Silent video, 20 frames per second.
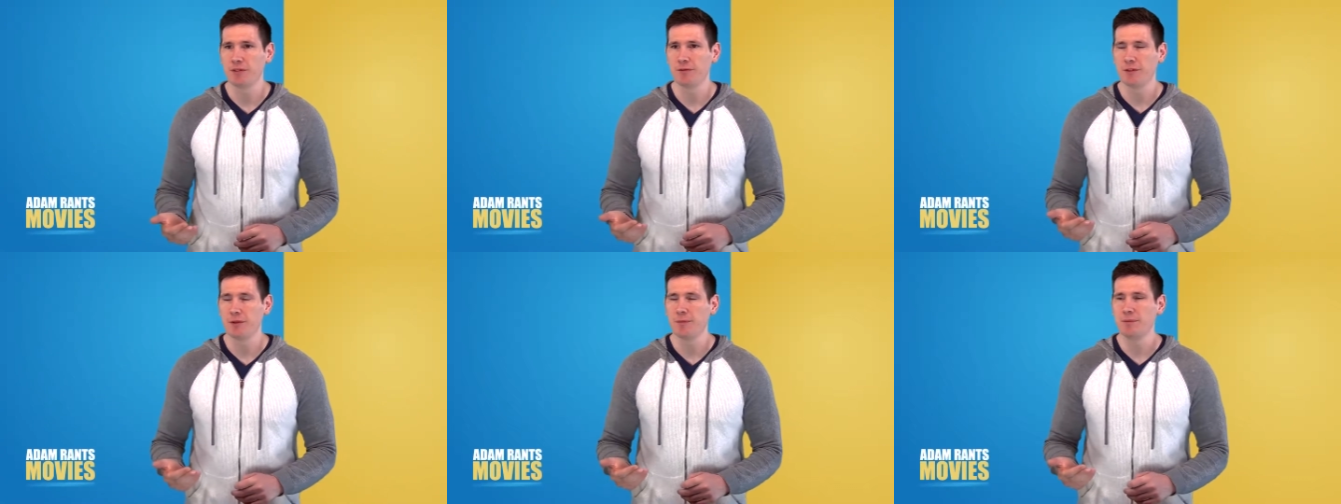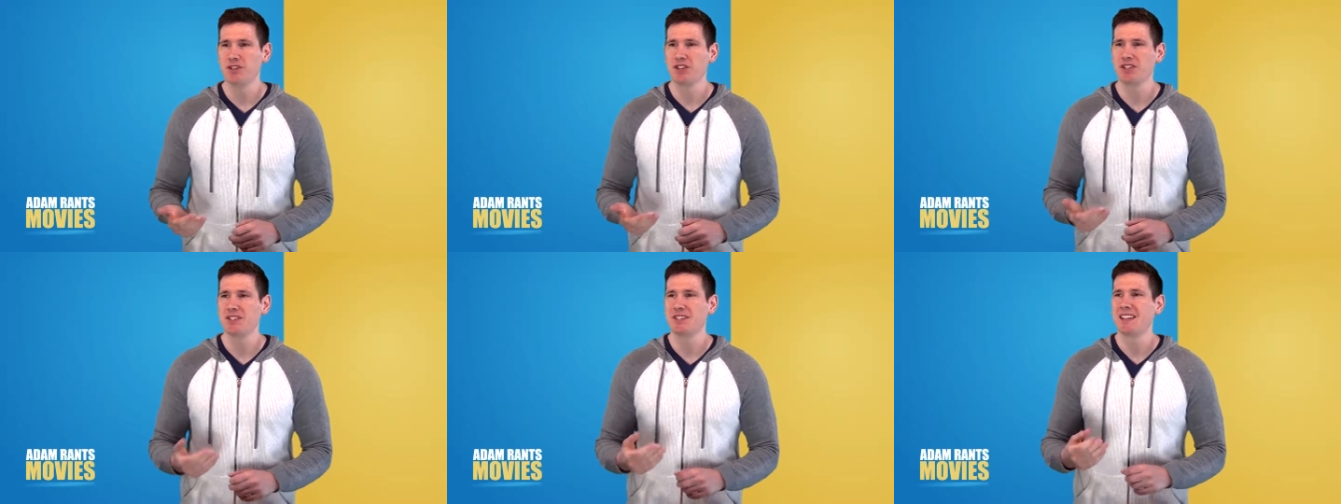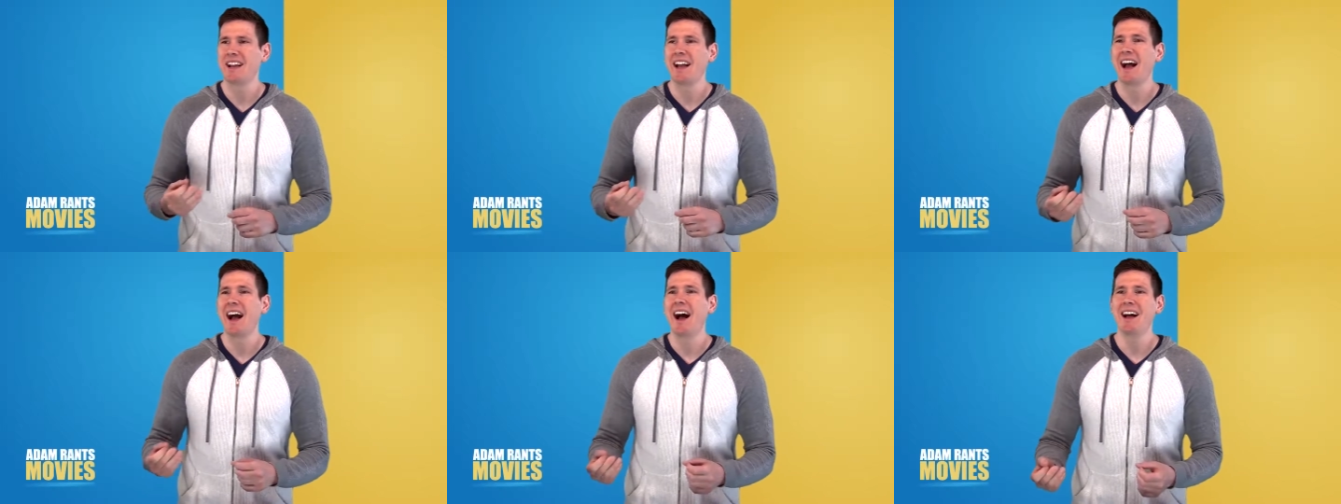from just
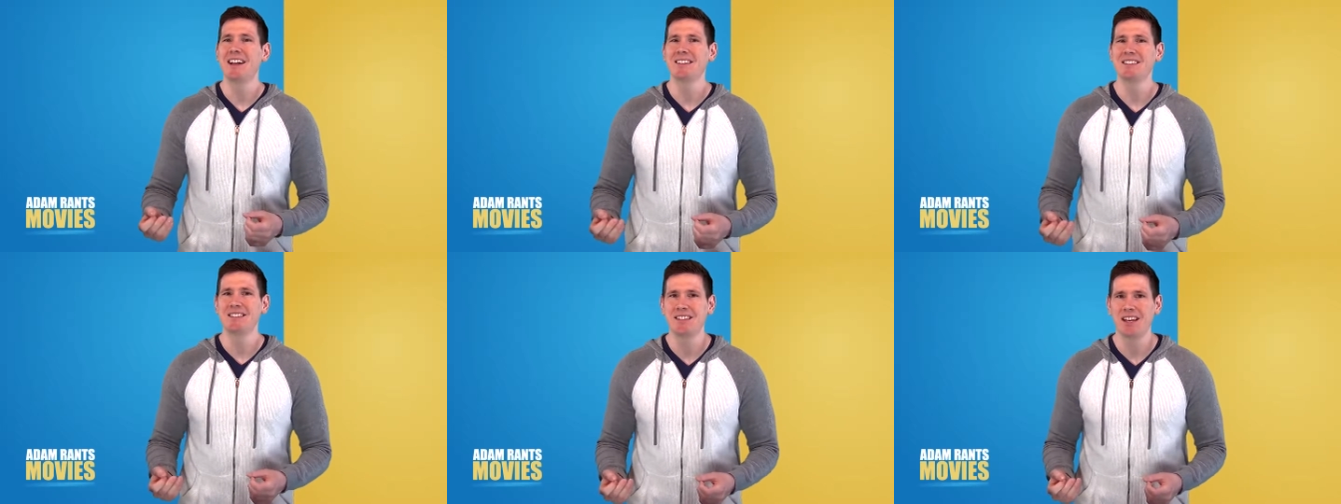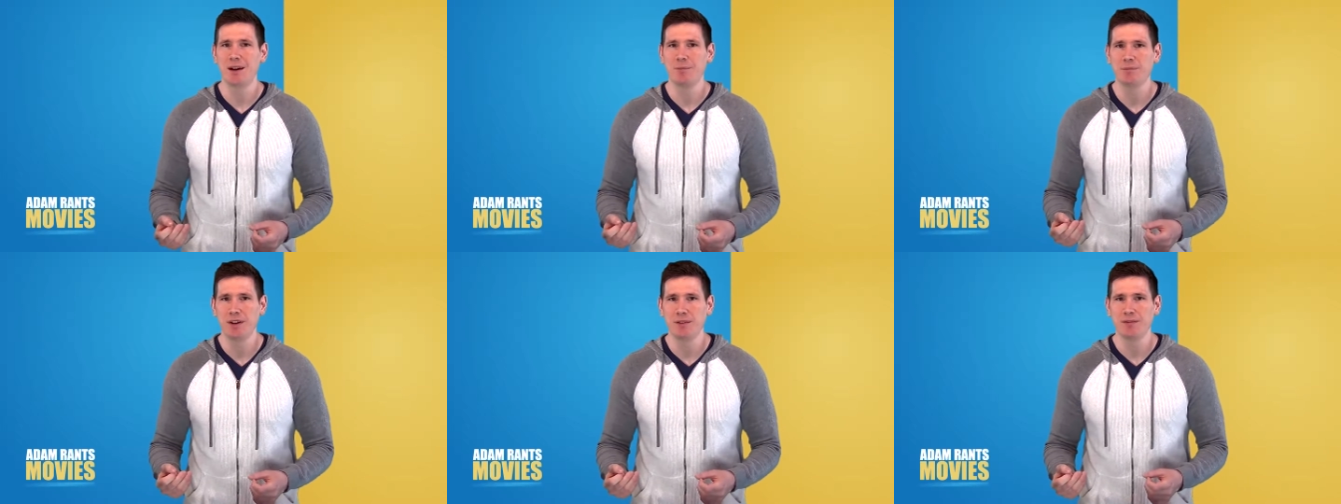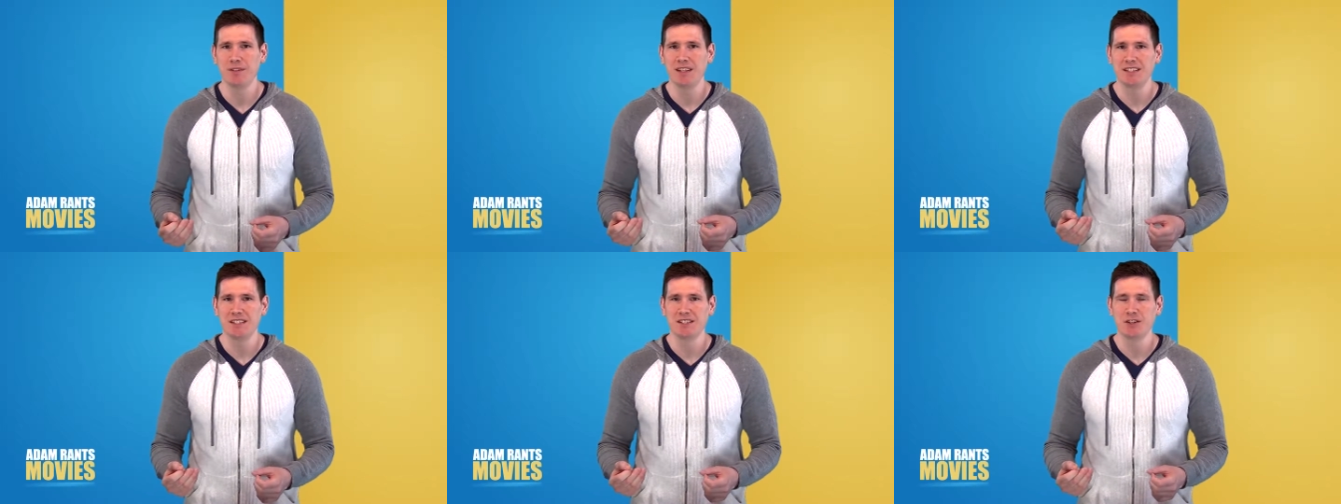the concept of
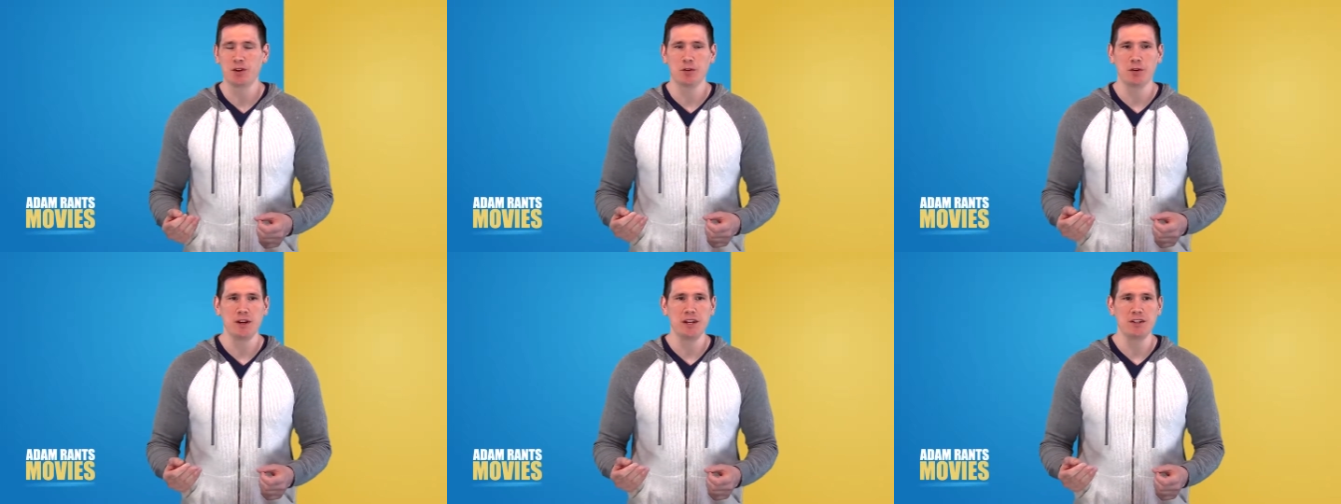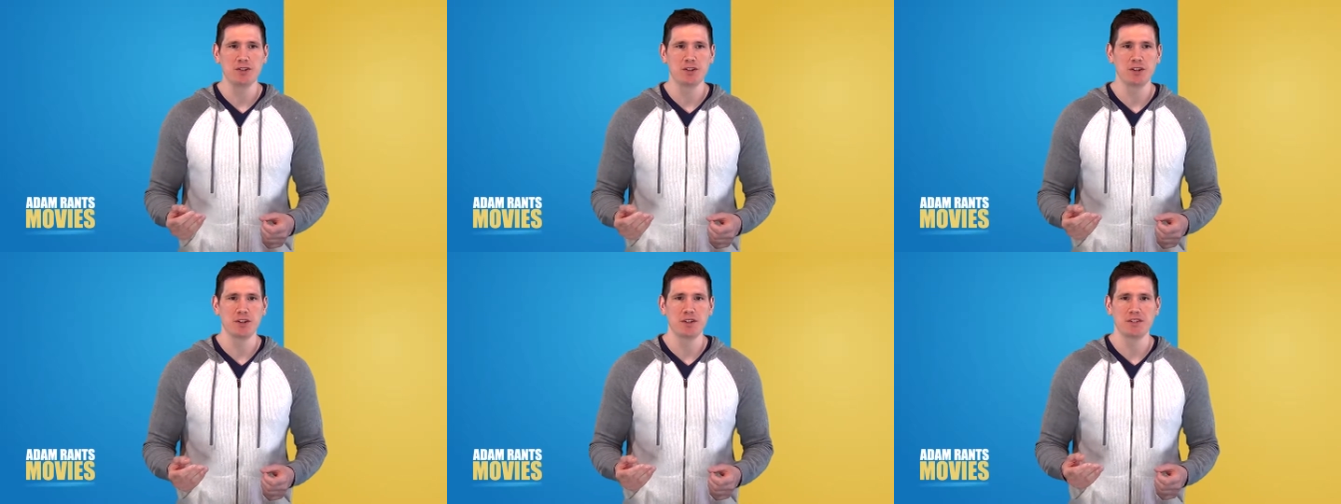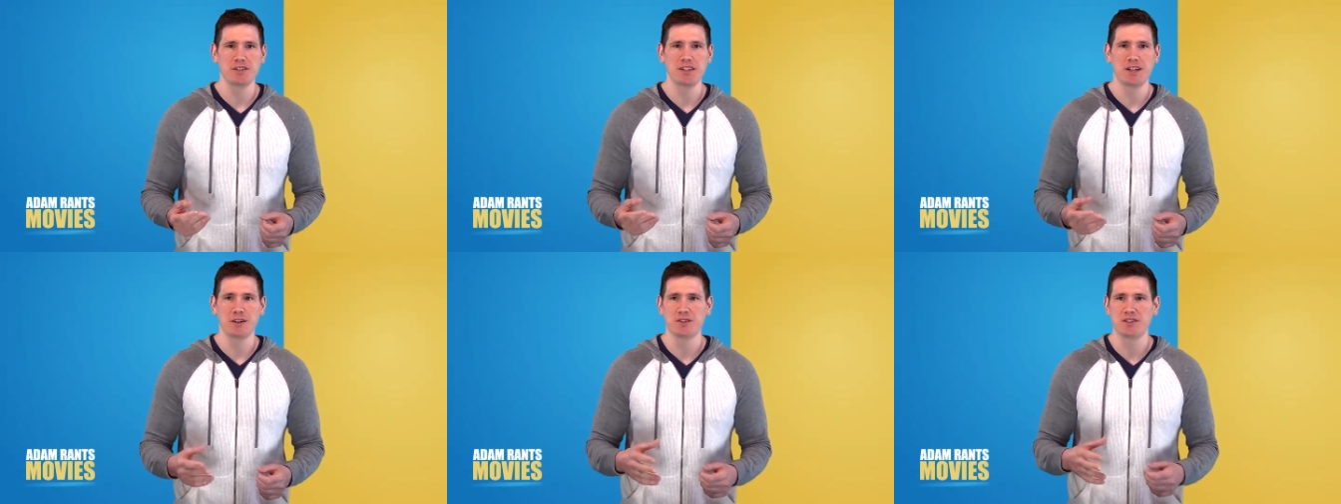these
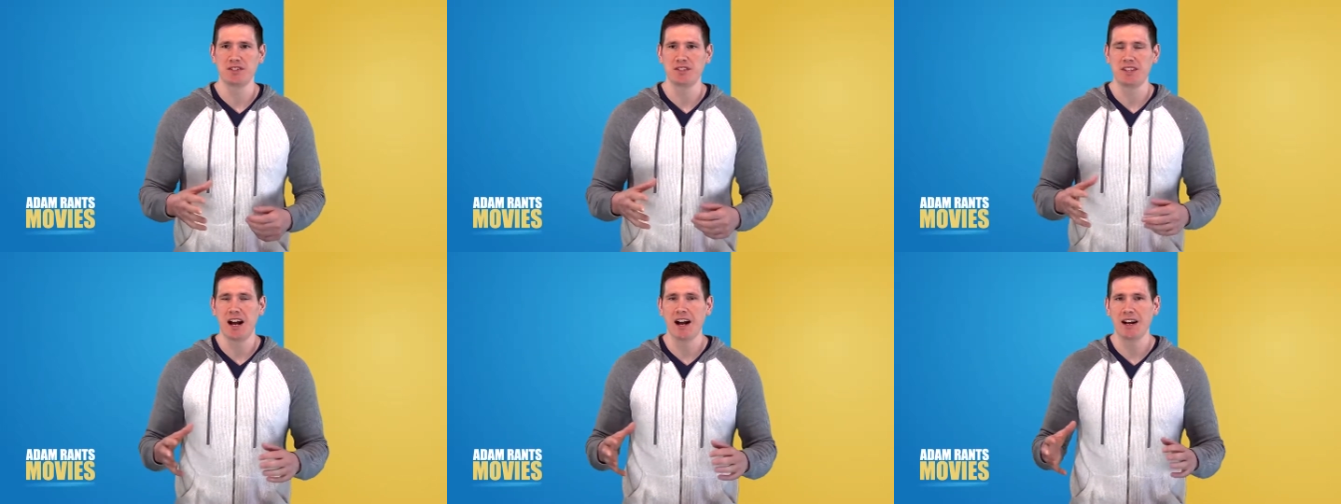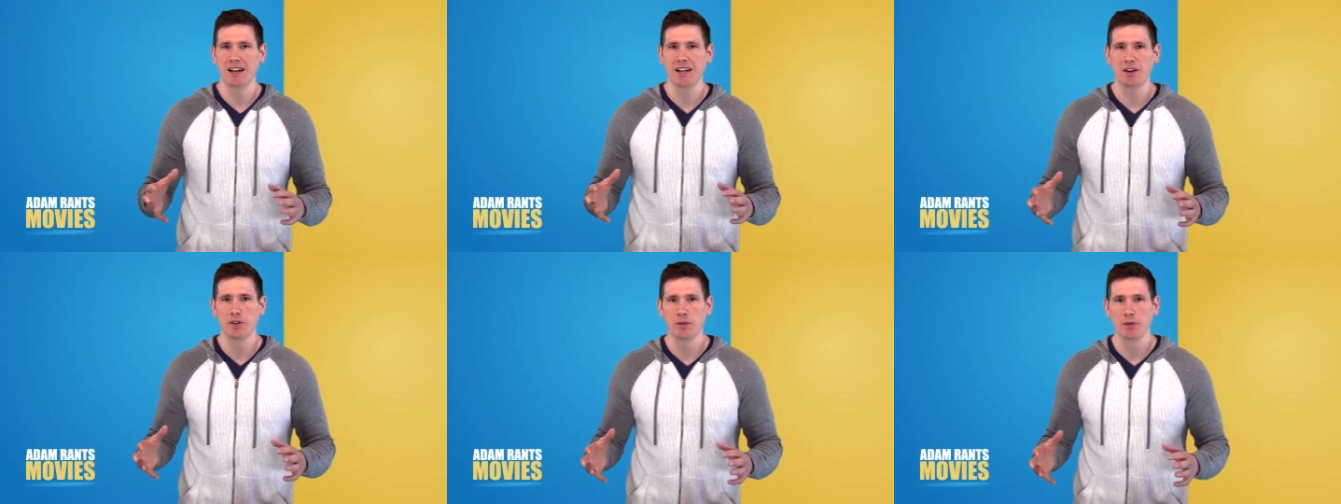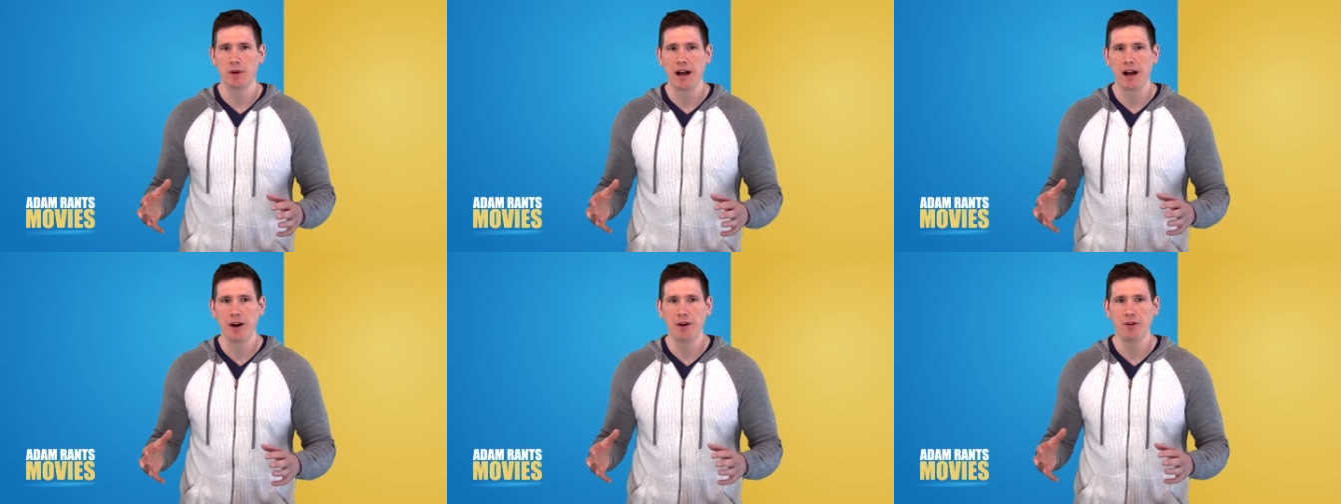creatures that are stalking
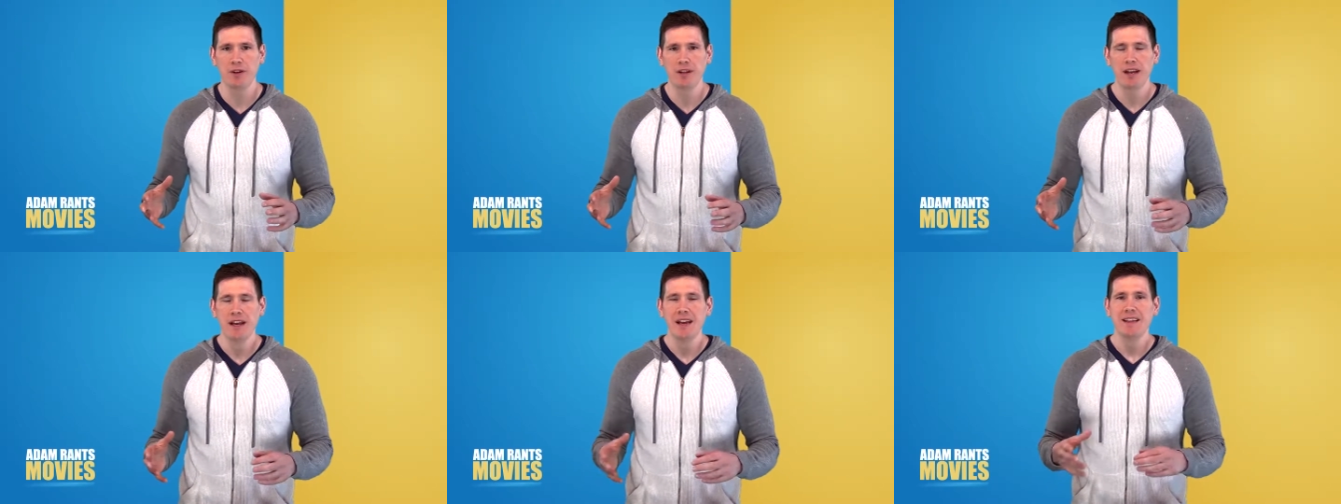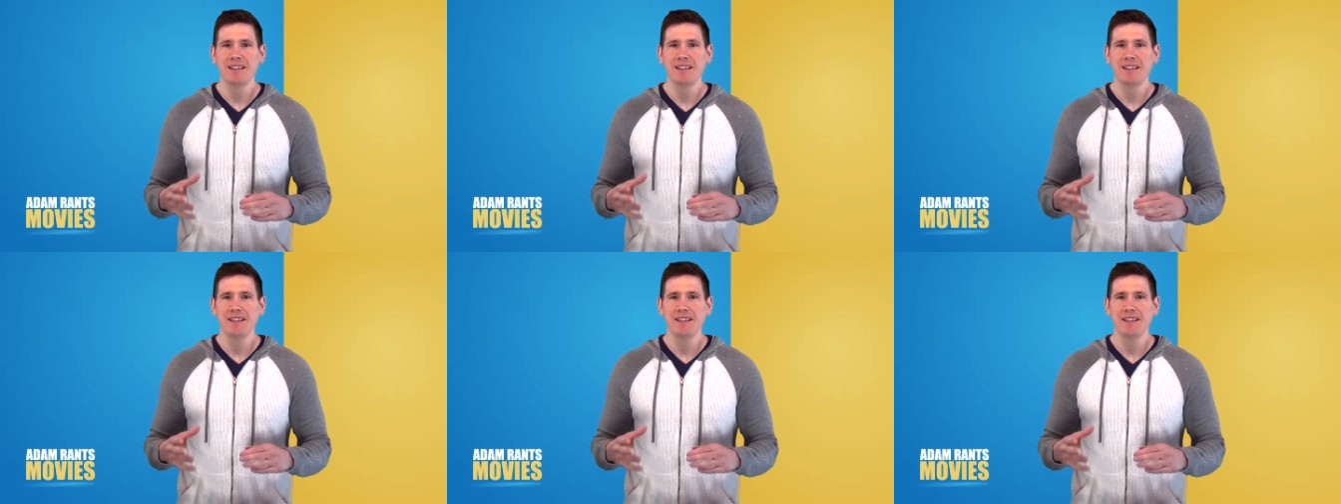around.